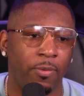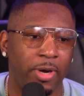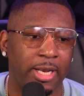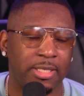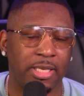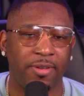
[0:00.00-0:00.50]
And
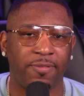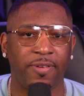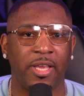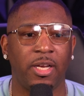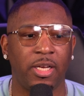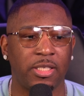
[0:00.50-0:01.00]
when I say
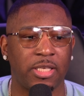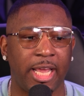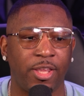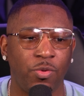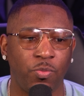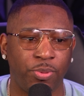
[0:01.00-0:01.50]
failing, it's
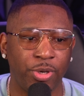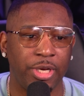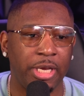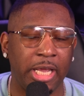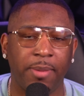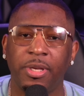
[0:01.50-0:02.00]
like you
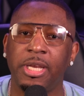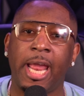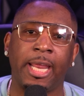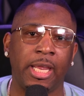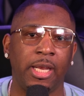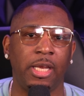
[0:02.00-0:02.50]
putting in but
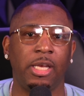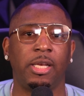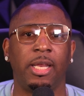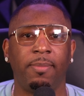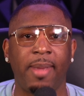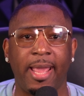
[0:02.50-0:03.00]
not getting
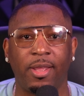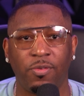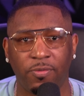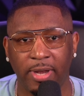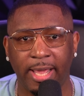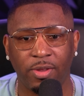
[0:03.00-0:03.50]
anything
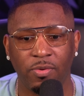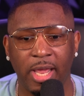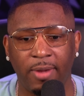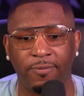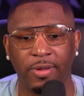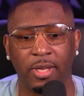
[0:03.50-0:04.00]
back. You feel like
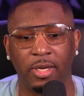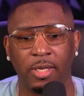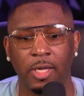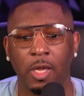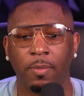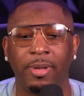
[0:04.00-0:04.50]
you're not
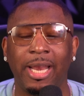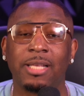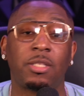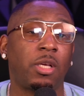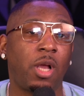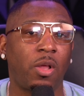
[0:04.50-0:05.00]
failing, but
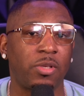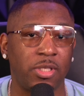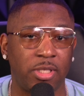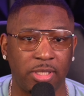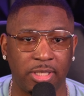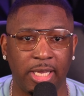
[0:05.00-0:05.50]
that's the
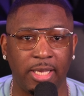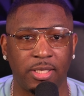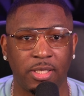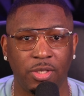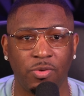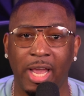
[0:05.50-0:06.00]
cost of
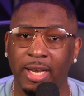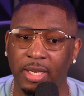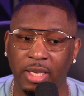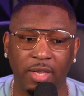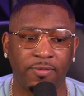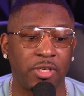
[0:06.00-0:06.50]
success. You got
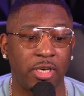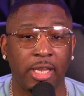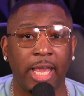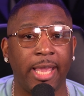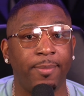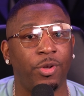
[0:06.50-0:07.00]
to give to
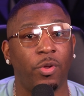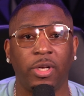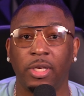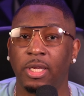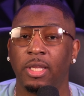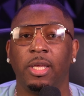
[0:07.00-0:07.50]
the game in
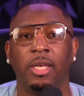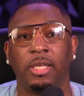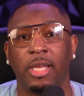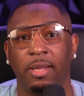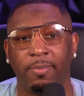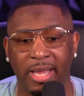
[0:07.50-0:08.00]
order to get
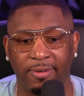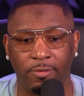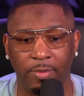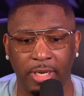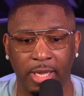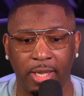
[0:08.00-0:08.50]
anything
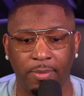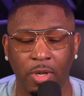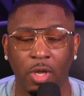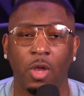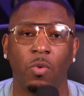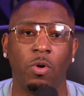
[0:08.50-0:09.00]
back from the game.
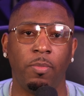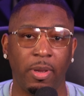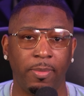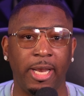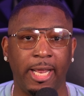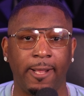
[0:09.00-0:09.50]

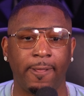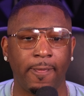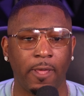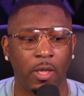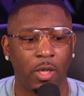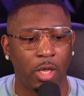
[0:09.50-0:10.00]
Remember that.
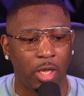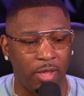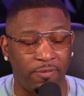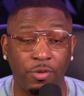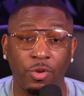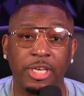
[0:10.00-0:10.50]

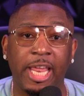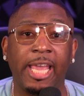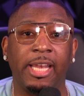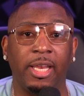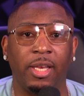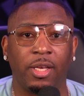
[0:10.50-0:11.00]
If you're
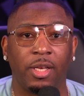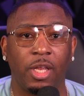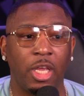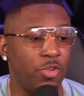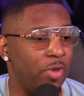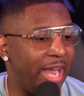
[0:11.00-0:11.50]
dating,
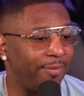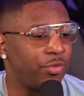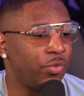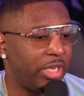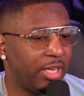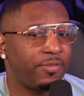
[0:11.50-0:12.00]
you
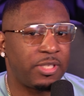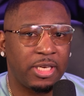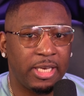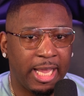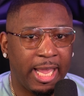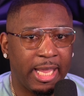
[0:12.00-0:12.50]
have to give
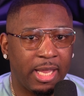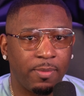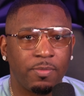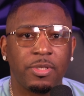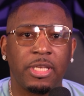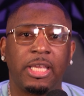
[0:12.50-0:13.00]
to the
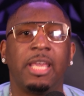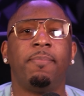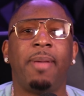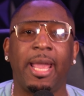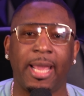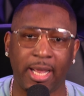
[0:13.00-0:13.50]
game to
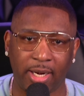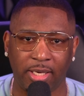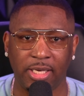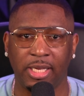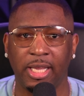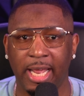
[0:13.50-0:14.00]
get back out
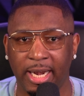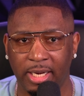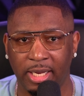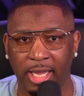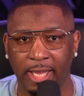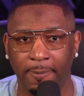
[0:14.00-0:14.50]
of to get out
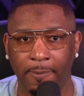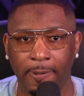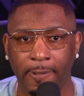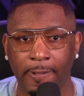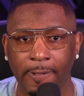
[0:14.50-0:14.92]
of the game,